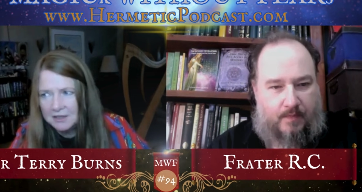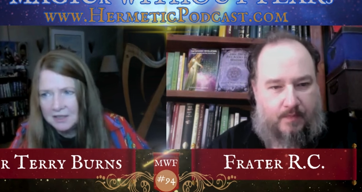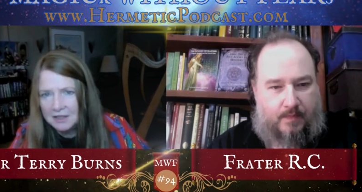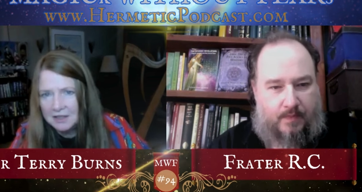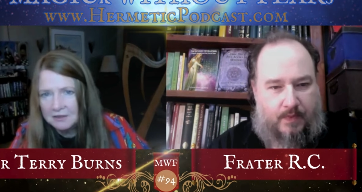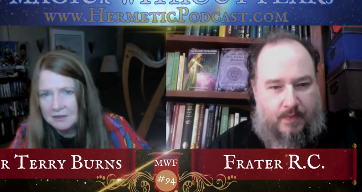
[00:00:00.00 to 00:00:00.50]
Speaker 1: I
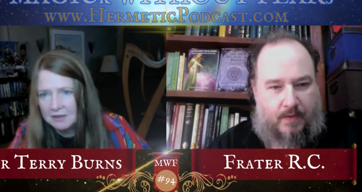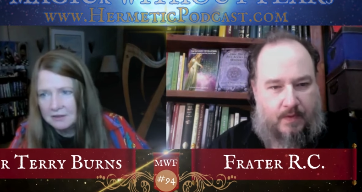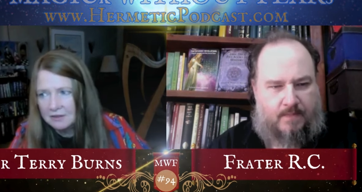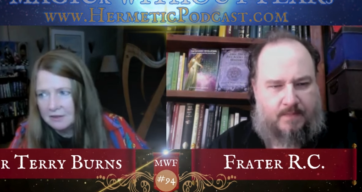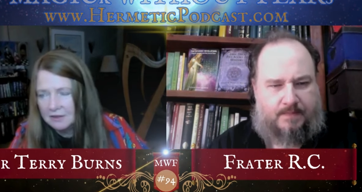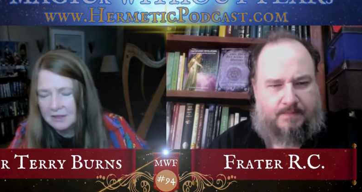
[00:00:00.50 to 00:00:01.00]
think that's
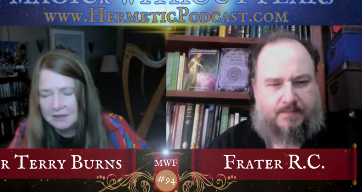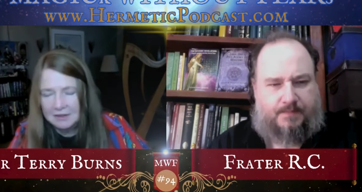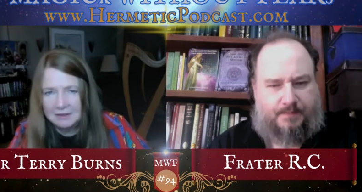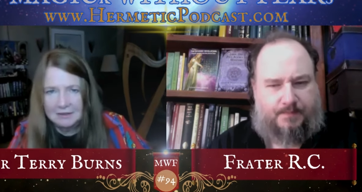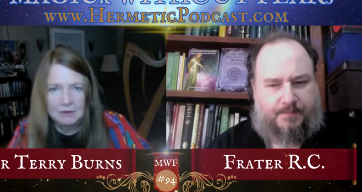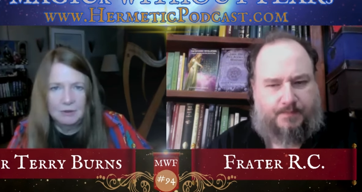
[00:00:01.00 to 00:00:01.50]
it's.
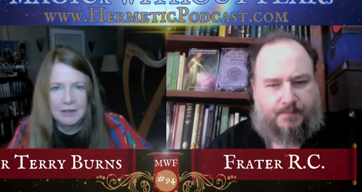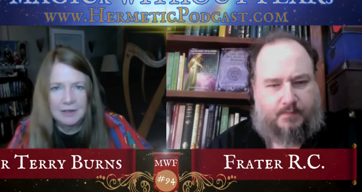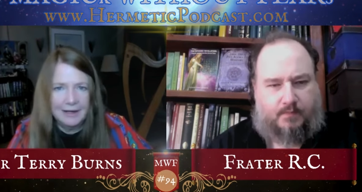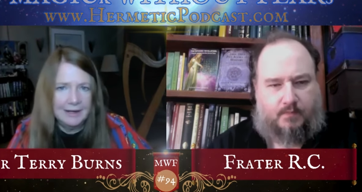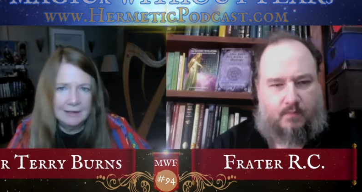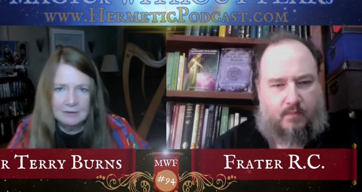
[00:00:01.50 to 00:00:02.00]
It, so
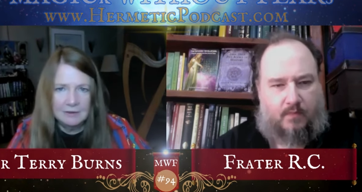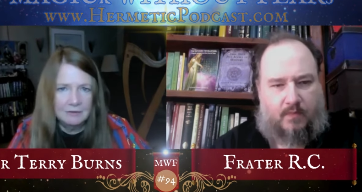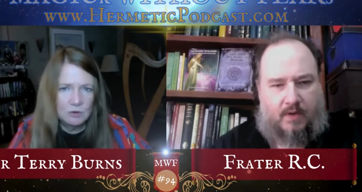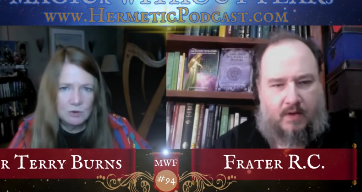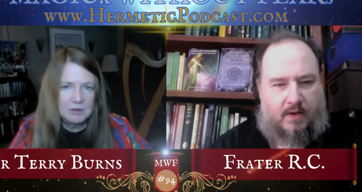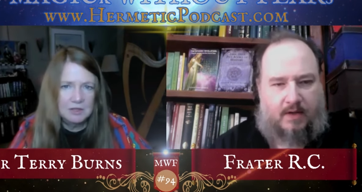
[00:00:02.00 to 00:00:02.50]
I
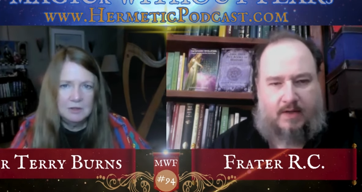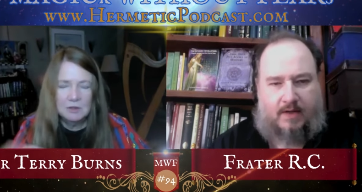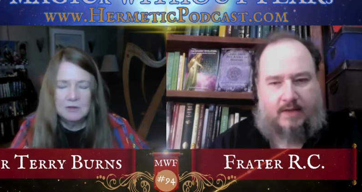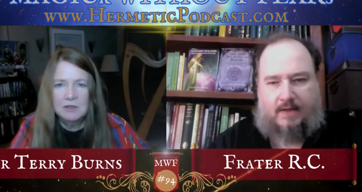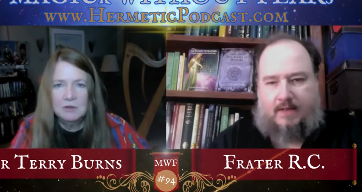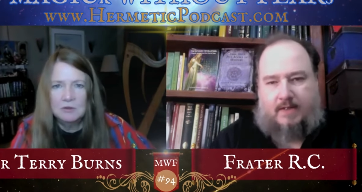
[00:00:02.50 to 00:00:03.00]
guess of course
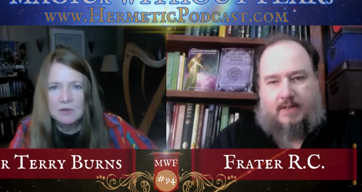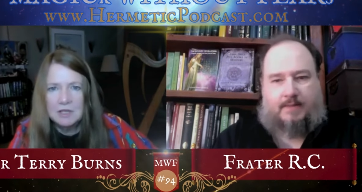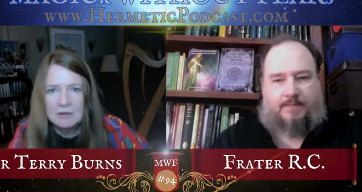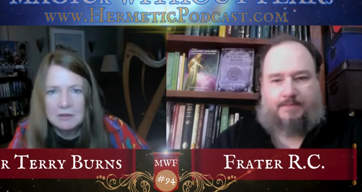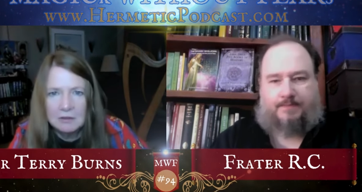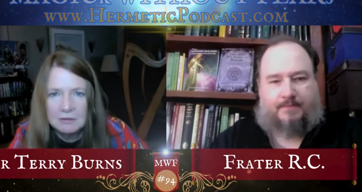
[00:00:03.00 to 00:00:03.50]
he would have known
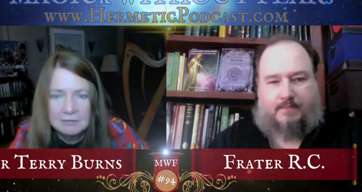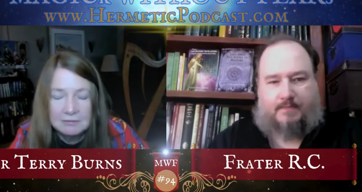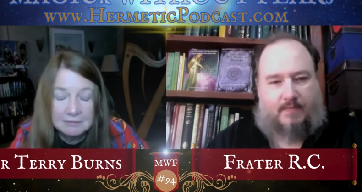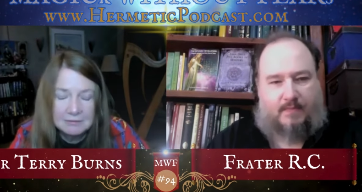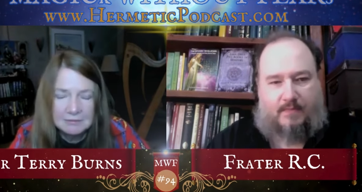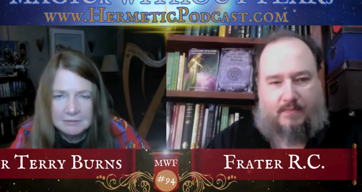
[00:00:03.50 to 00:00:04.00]
Greek. So
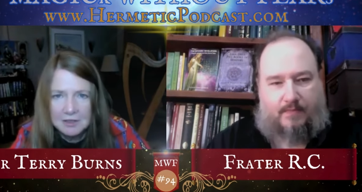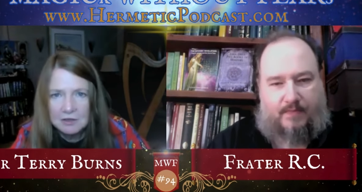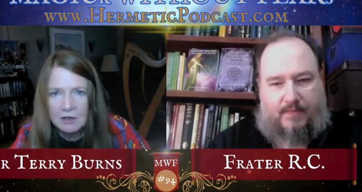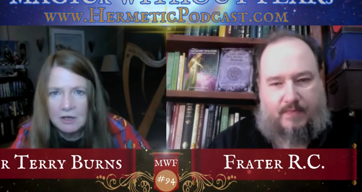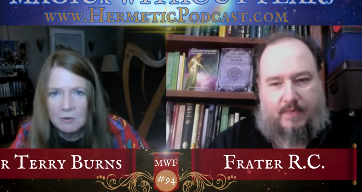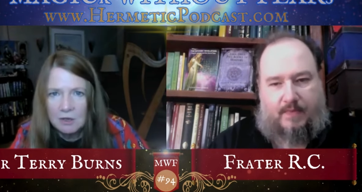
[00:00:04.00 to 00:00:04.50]

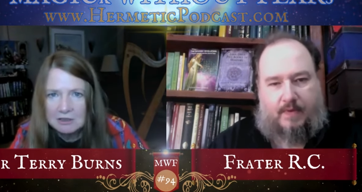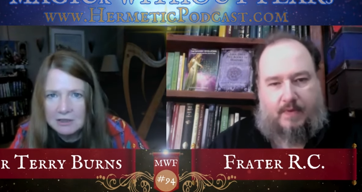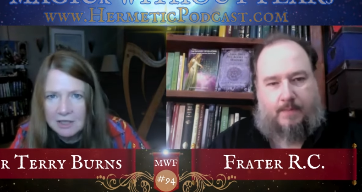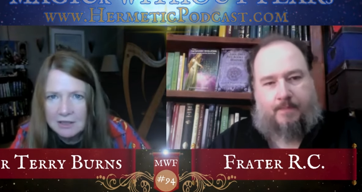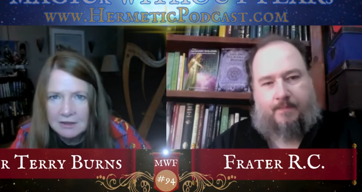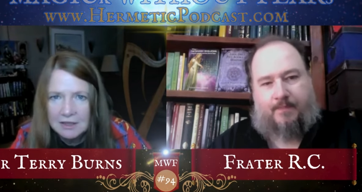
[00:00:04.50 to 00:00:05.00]
sorry
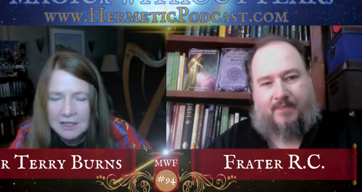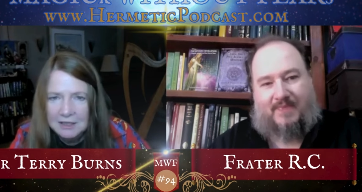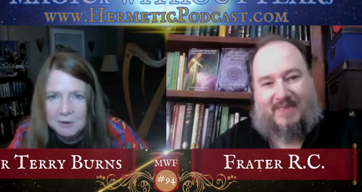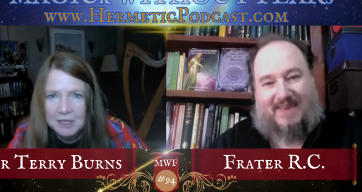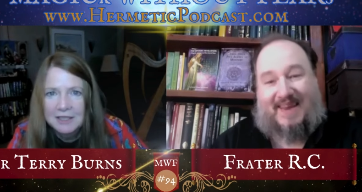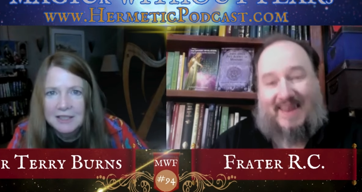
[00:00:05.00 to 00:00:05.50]
Westcott.
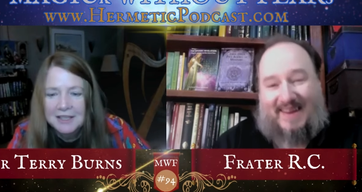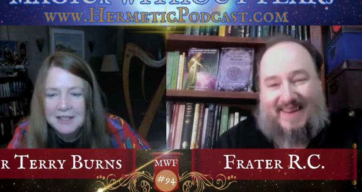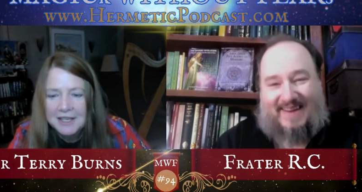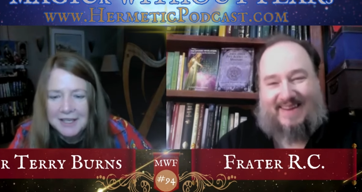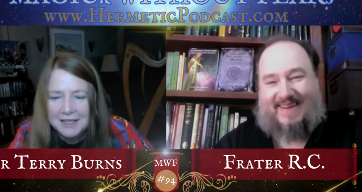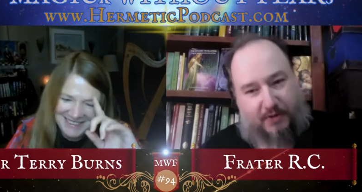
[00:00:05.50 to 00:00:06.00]
Anyway,
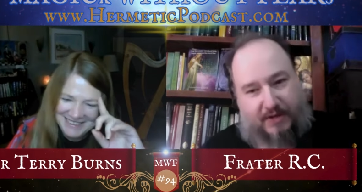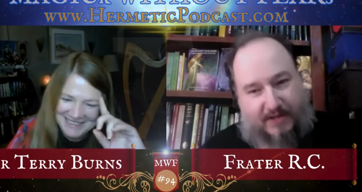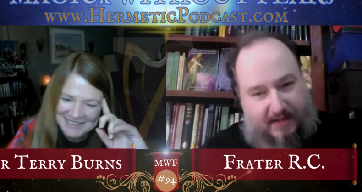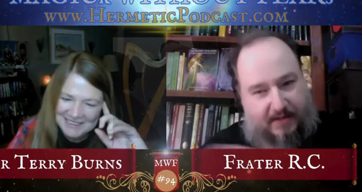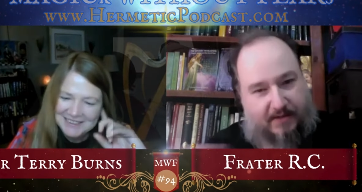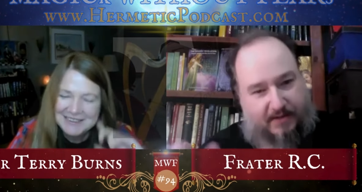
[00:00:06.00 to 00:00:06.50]
Speaker 2: during
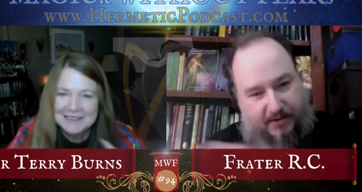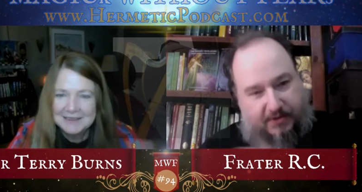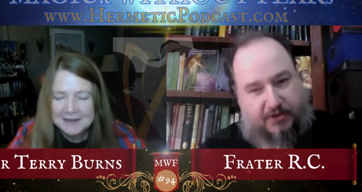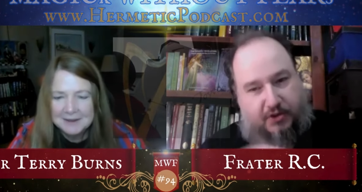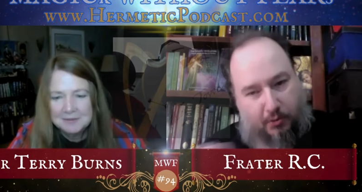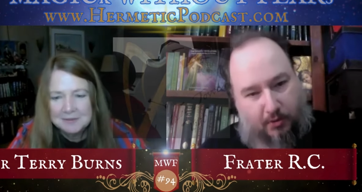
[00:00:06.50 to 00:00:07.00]
the
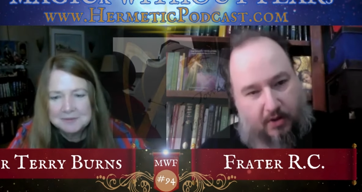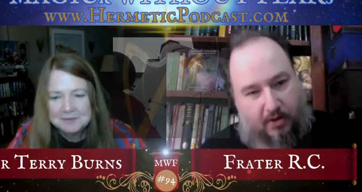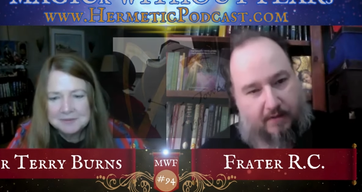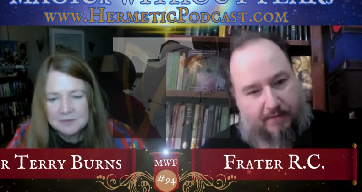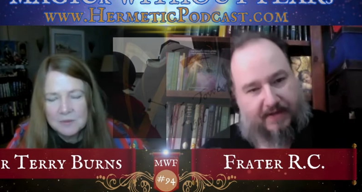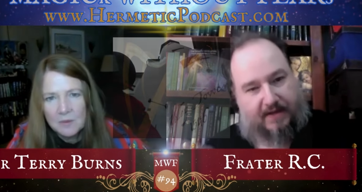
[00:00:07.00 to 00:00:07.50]
the tour
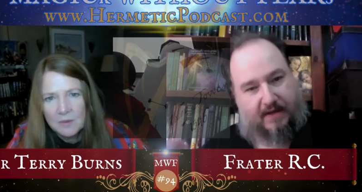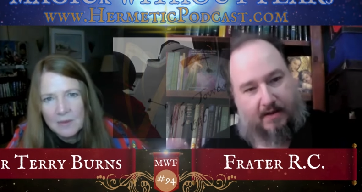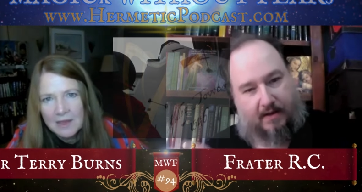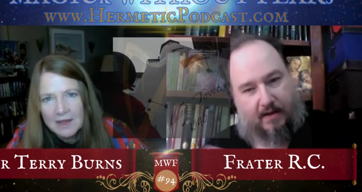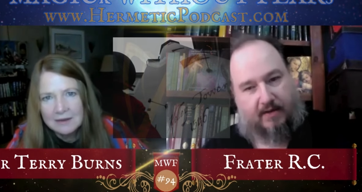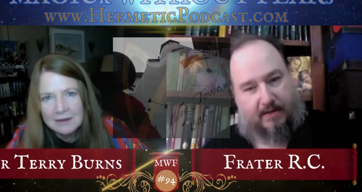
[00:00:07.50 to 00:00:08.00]
yeah. of
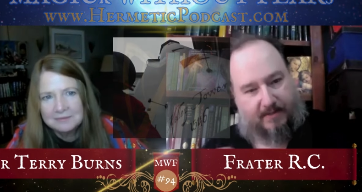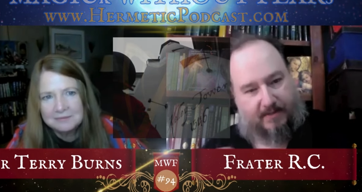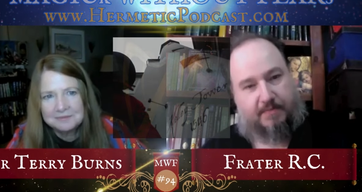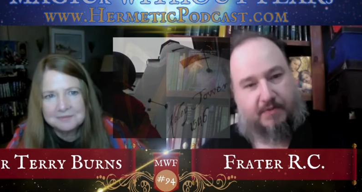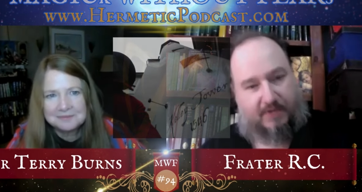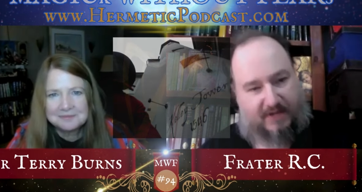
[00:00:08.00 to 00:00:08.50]
the
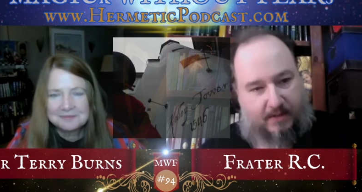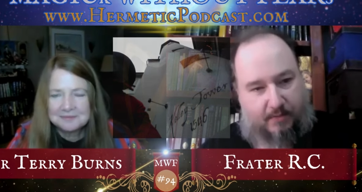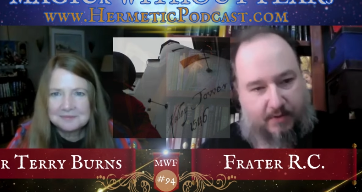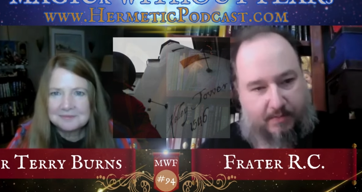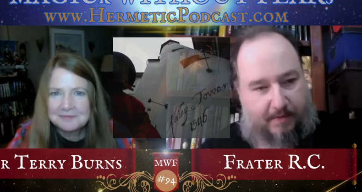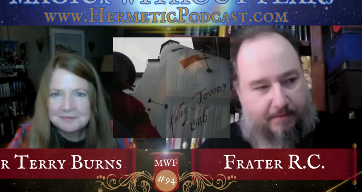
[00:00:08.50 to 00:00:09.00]
Alchemist
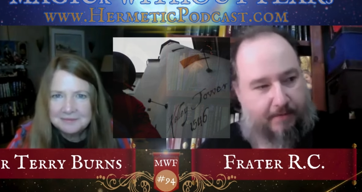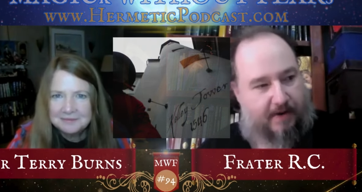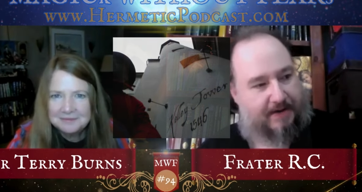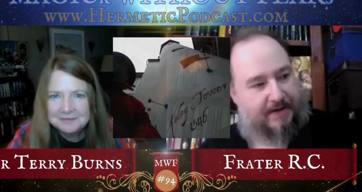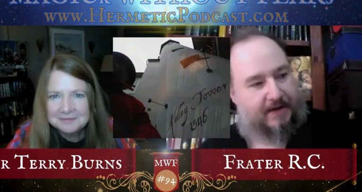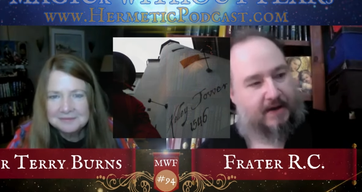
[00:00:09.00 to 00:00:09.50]
Museum with my
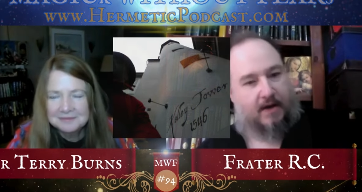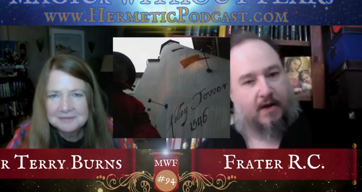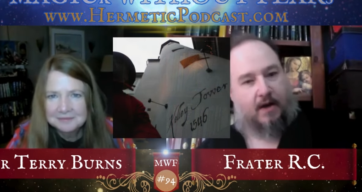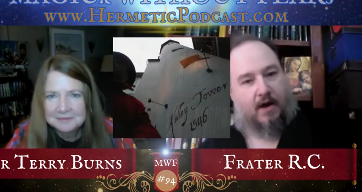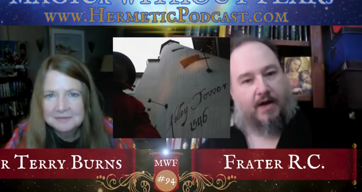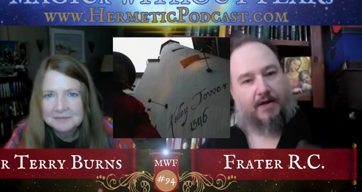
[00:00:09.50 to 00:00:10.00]
friend.
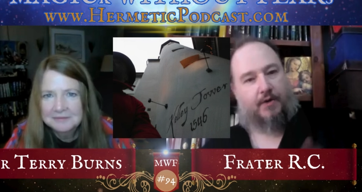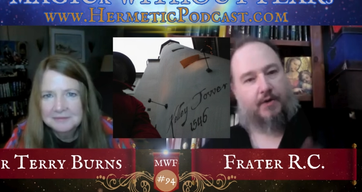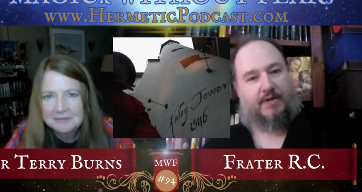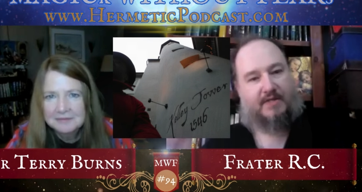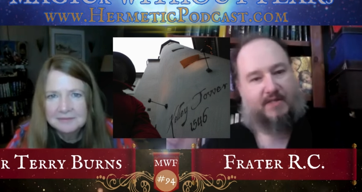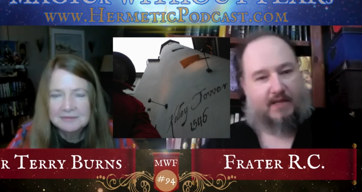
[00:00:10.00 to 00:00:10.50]
I mm-hmm.
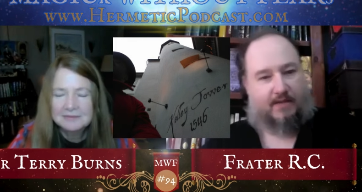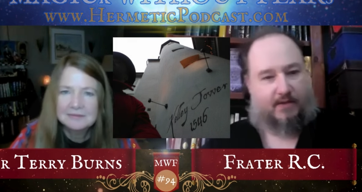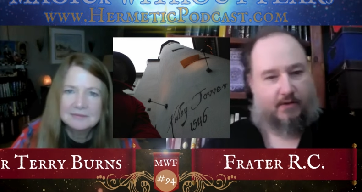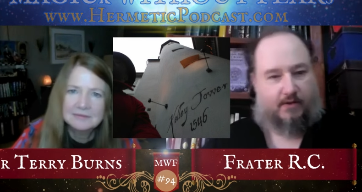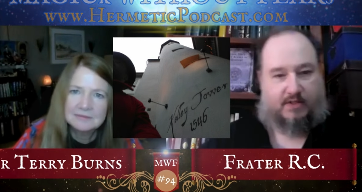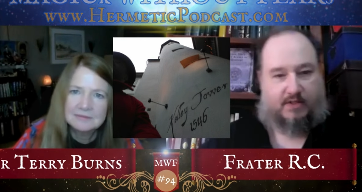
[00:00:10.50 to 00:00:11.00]
noticed that
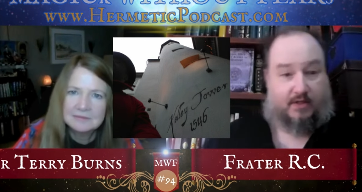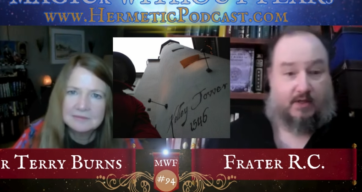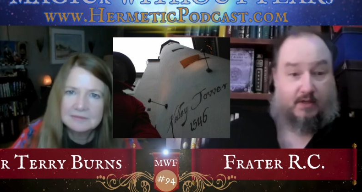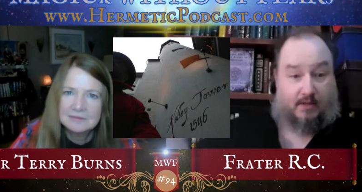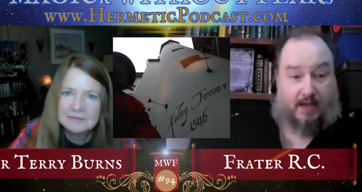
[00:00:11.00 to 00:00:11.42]
there's the